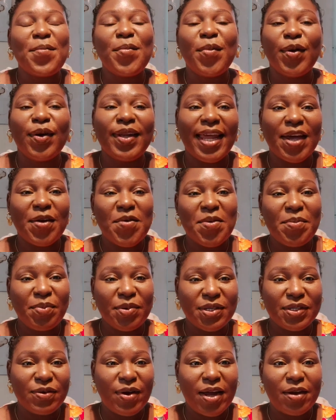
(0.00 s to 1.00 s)
but like we
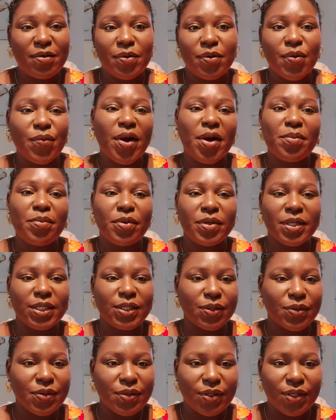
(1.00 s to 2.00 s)
postgraduate, we weren't boarding
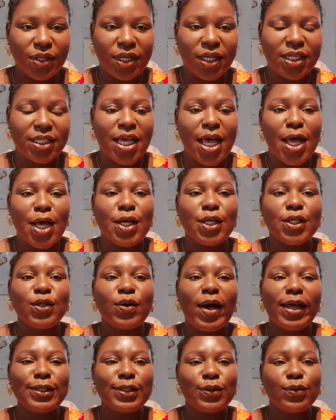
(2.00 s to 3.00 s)
school students. So
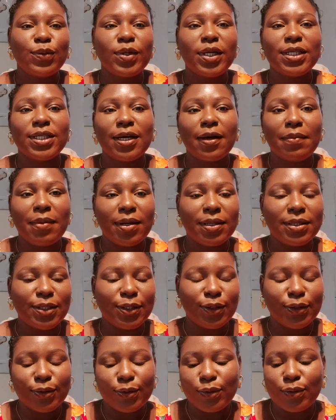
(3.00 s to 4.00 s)
I just want to talk about this
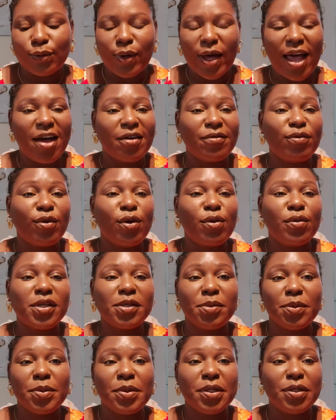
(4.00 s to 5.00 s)
school. I have always
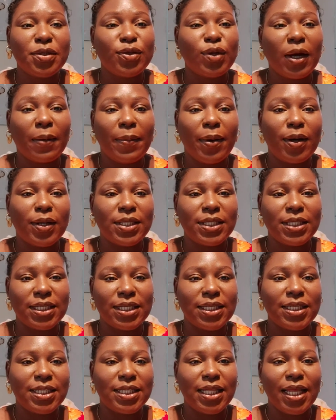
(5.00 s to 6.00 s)
been wanting to talk about
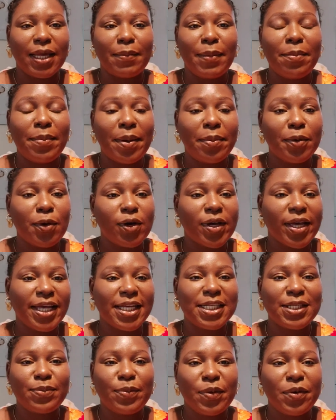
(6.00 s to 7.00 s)
it. Like my Babcock
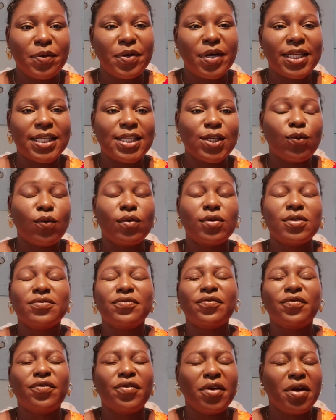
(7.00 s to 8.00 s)
experience, it was
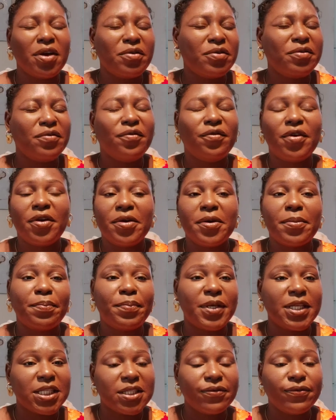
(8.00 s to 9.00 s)
very, very
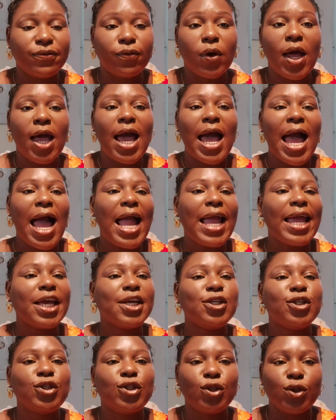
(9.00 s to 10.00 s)
peaceful. I
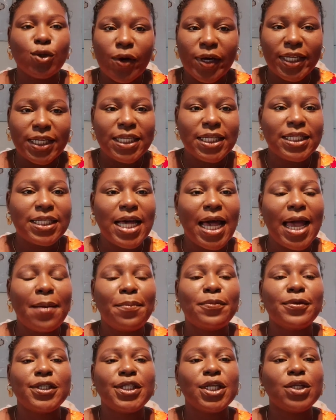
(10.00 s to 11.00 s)
enjoyed it. I
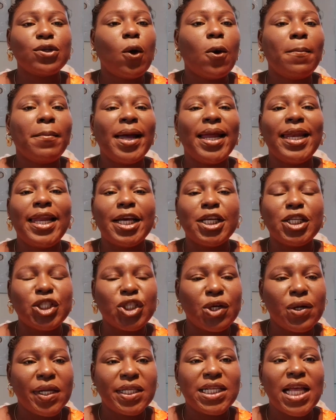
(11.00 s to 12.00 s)
appreciate all my
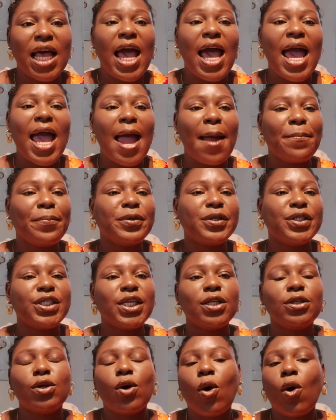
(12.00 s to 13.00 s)
lecturers. I
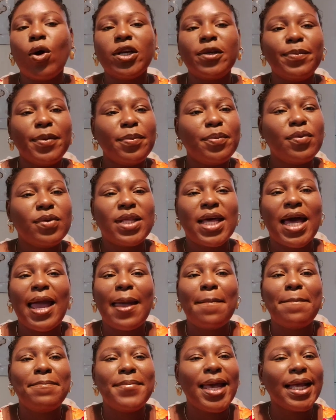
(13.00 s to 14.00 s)
appreciate all the people that
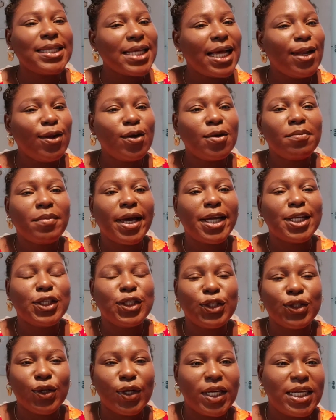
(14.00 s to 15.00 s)
I met along my
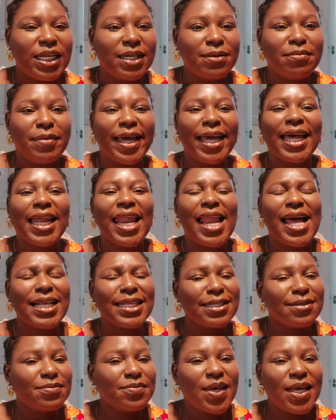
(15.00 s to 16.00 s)
journey, my
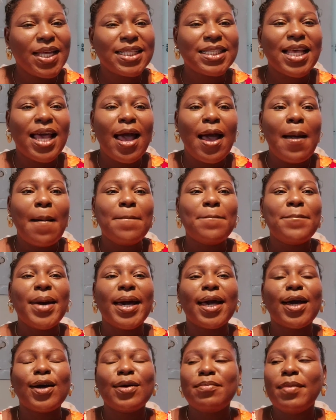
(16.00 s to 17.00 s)
classmates, my
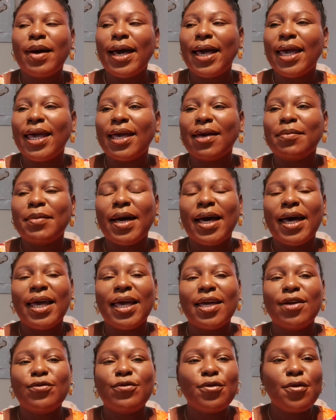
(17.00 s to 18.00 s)
my
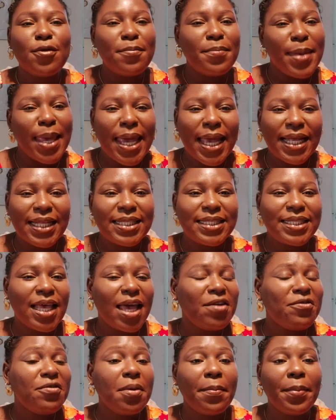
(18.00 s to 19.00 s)
my roommates,
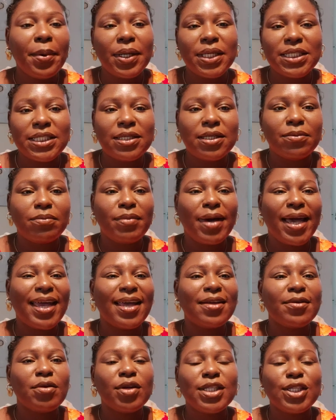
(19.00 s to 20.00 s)
everybody,
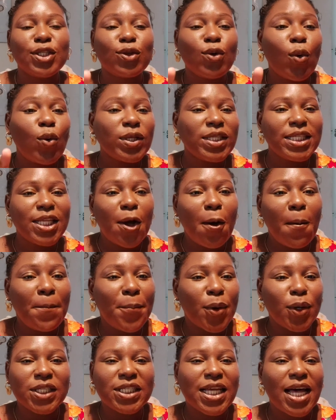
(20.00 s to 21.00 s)
my this hostel
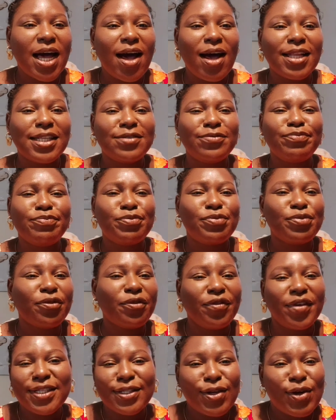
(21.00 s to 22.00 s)
porter, the
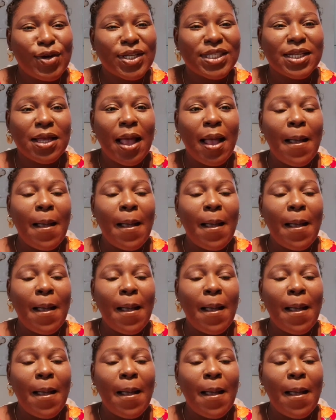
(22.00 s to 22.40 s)
professors